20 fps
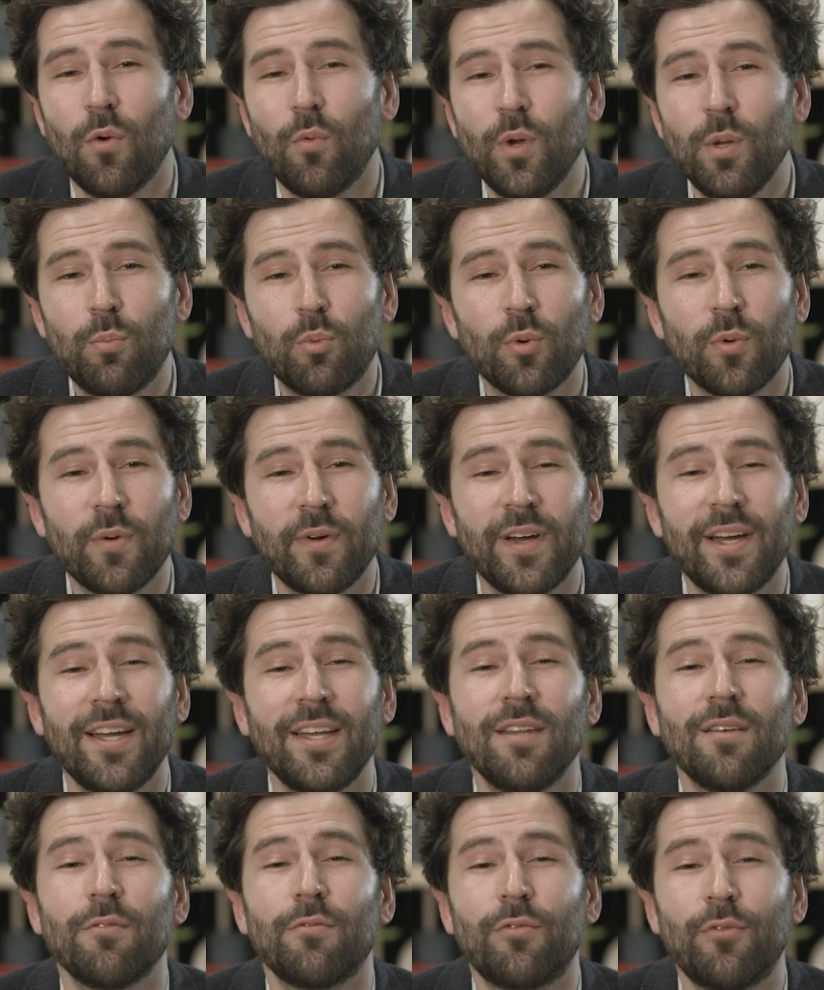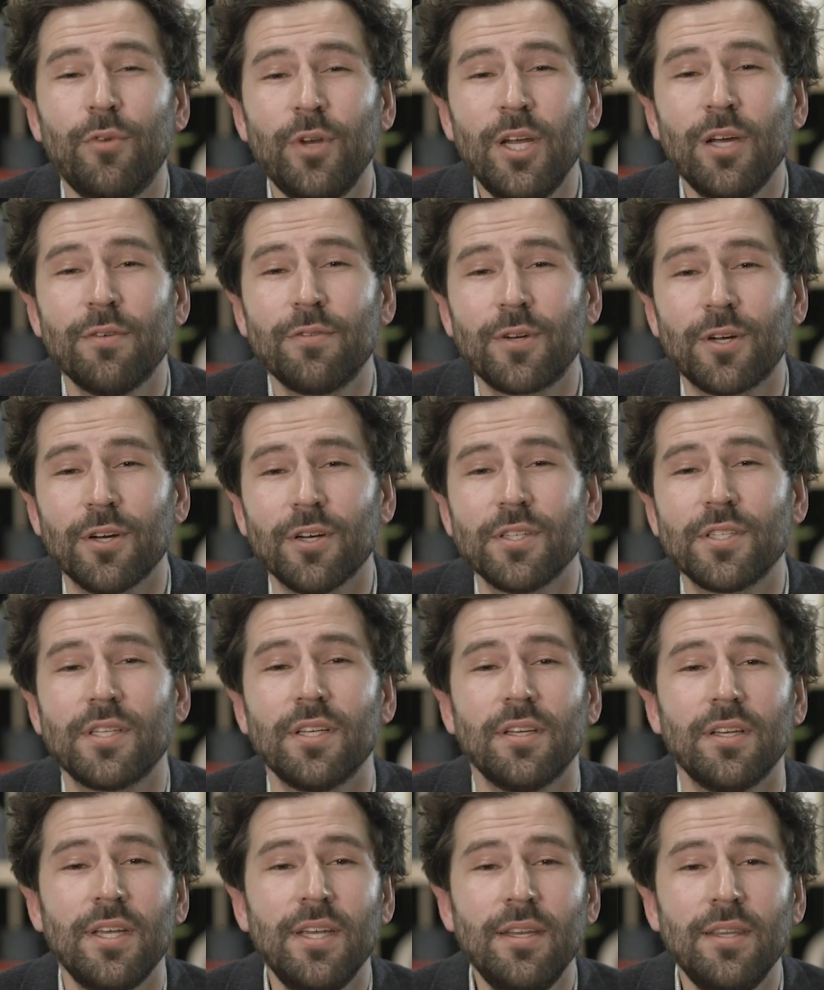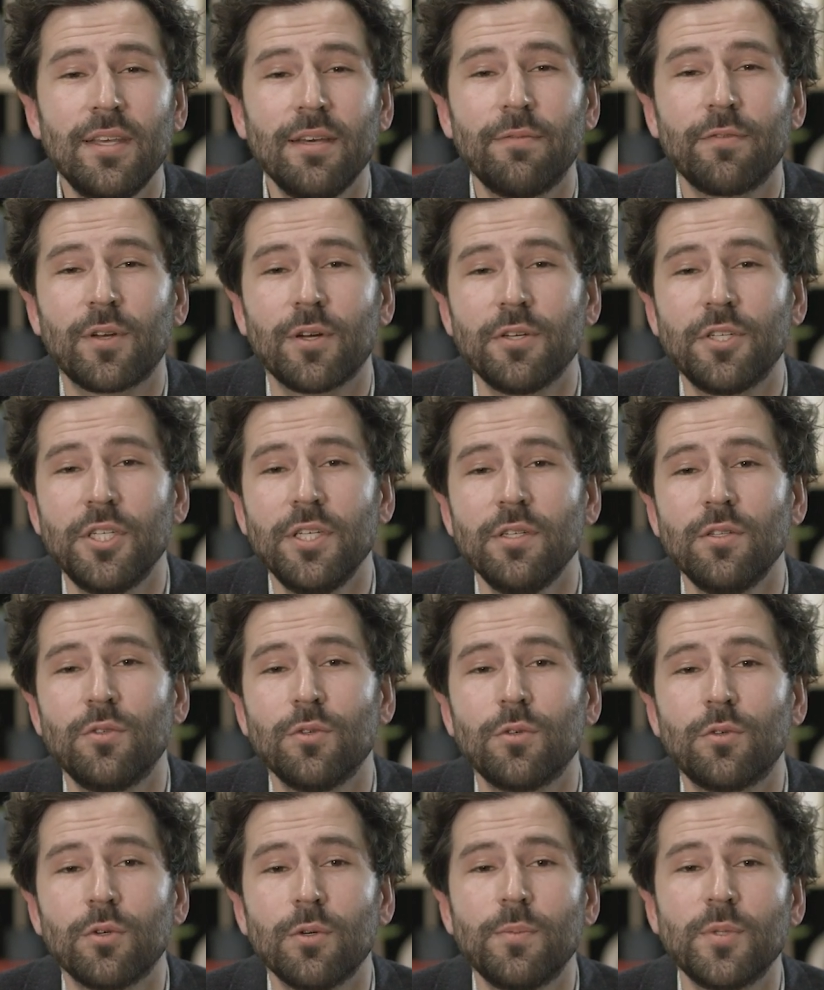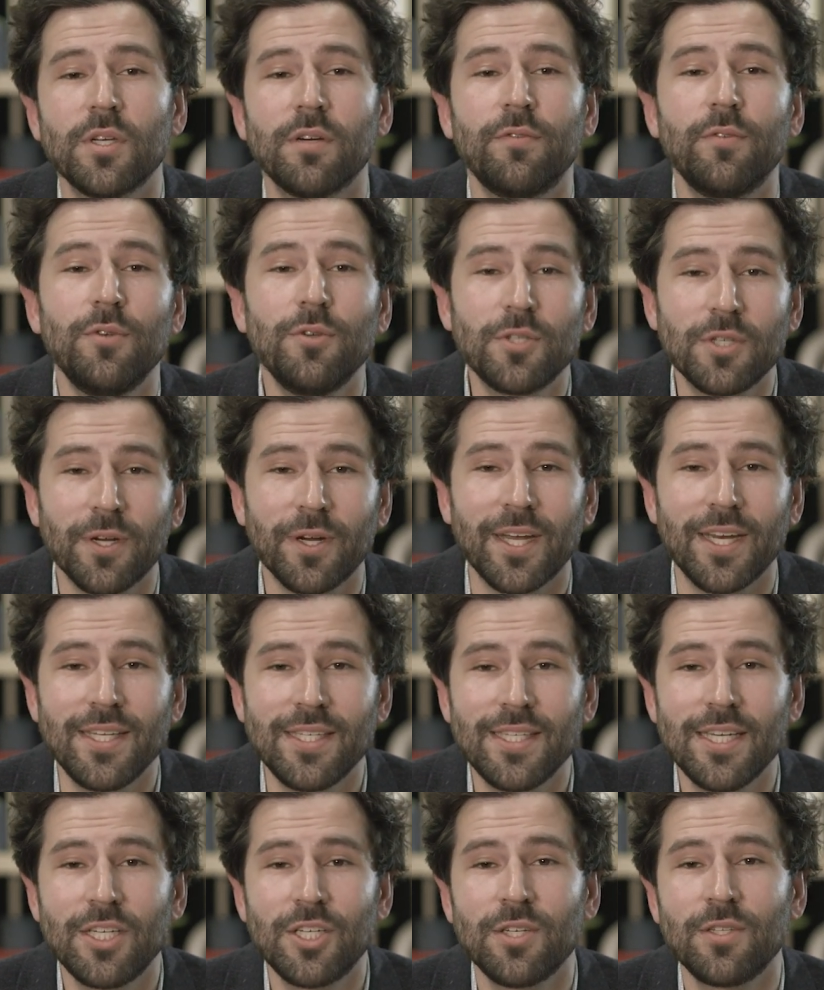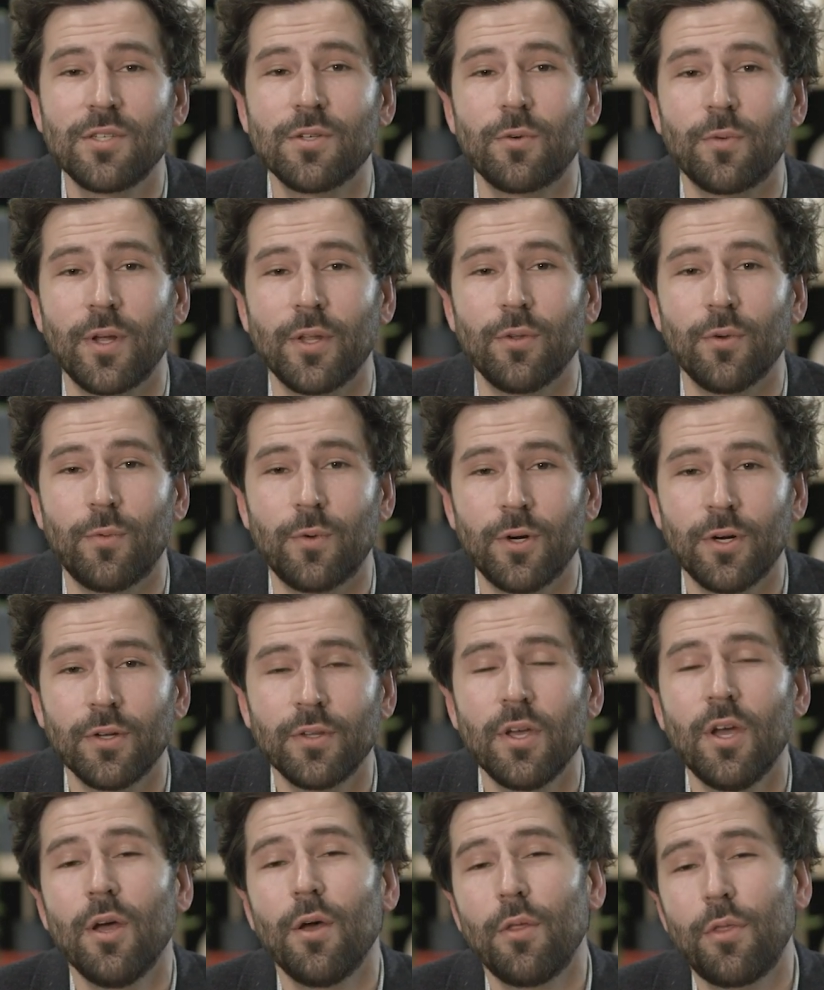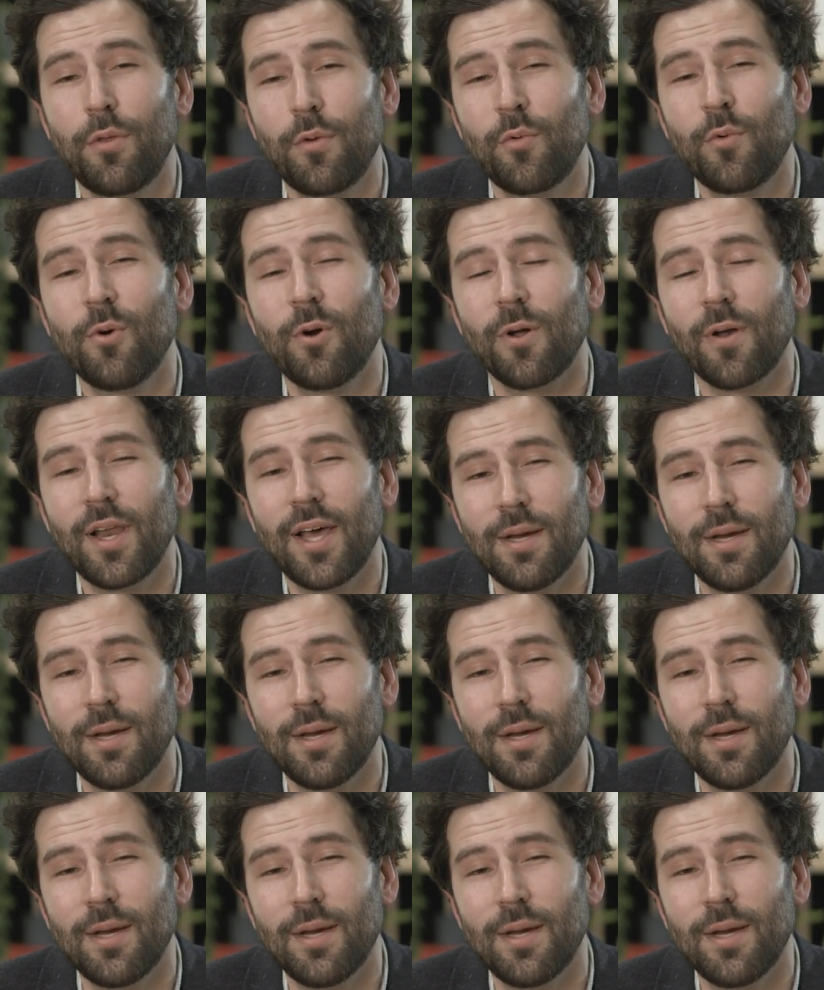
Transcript: we provide free of cost in-depth coaching to groups of news organizations around the world through our